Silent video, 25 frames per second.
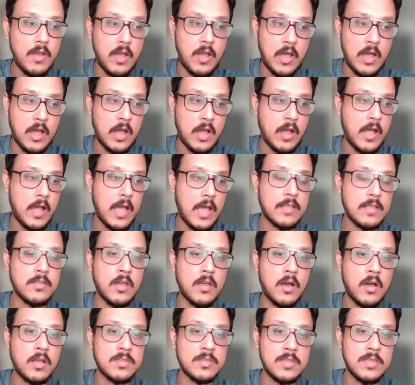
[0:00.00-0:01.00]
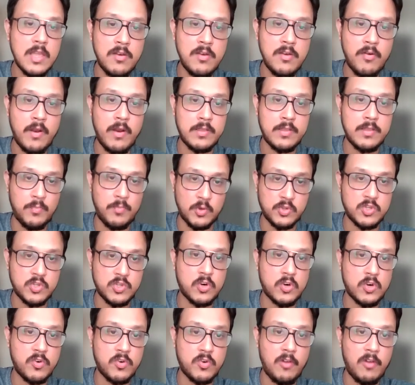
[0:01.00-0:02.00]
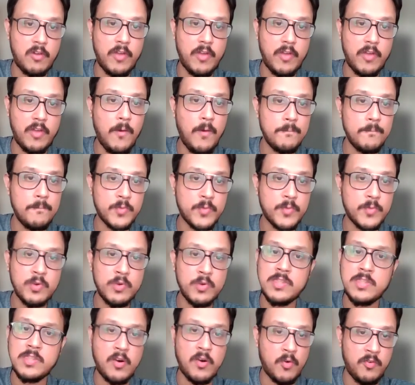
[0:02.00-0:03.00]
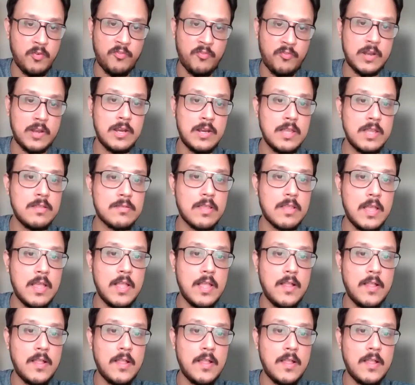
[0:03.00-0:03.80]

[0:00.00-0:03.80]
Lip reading: as a CNRS postdoctoral fellow with their own fundings.